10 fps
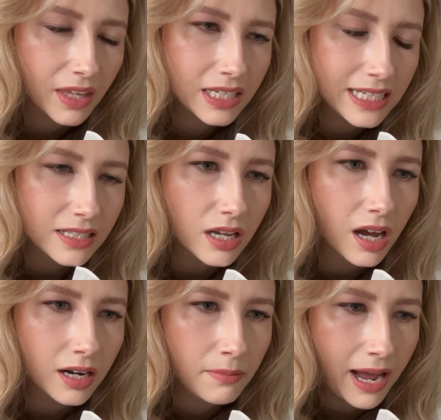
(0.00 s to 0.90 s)

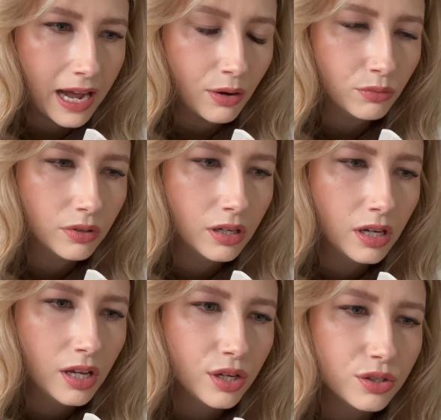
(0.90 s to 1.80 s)
discard an amount
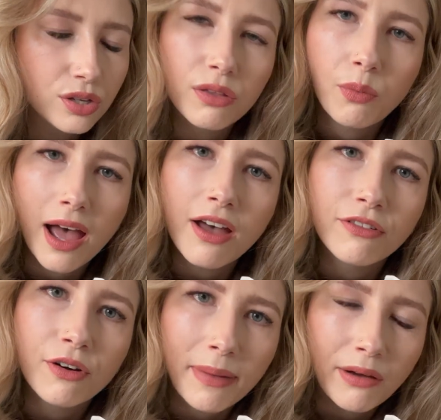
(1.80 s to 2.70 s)
so that
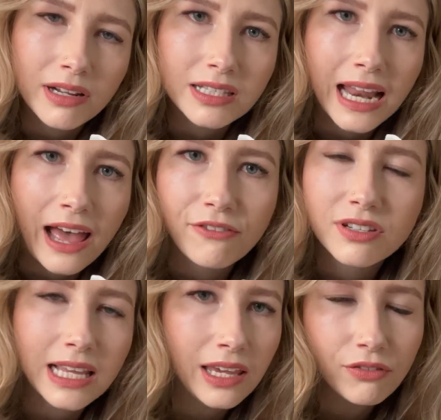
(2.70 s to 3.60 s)
whatever amount is left,
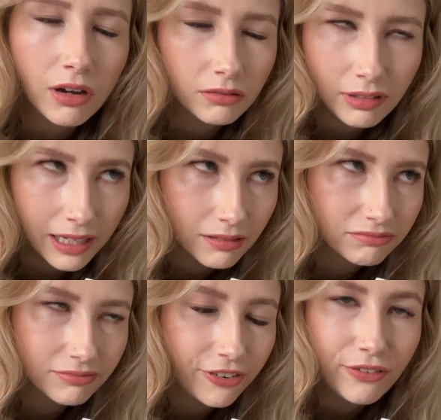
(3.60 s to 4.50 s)
say you've got like
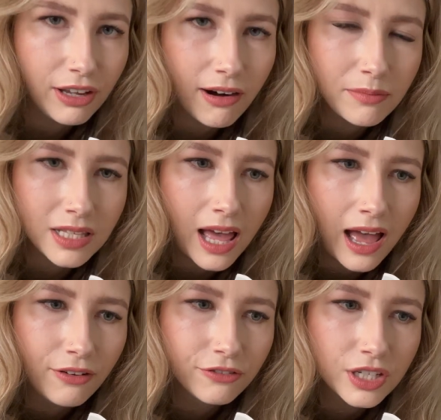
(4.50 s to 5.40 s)
50 grams
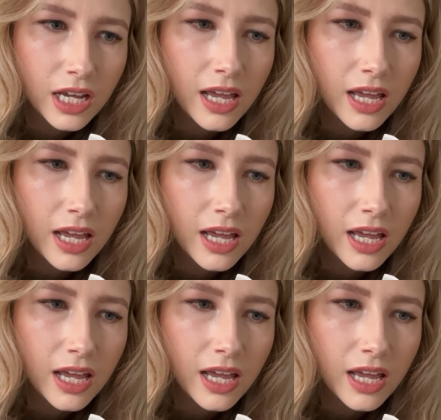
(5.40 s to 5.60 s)
left,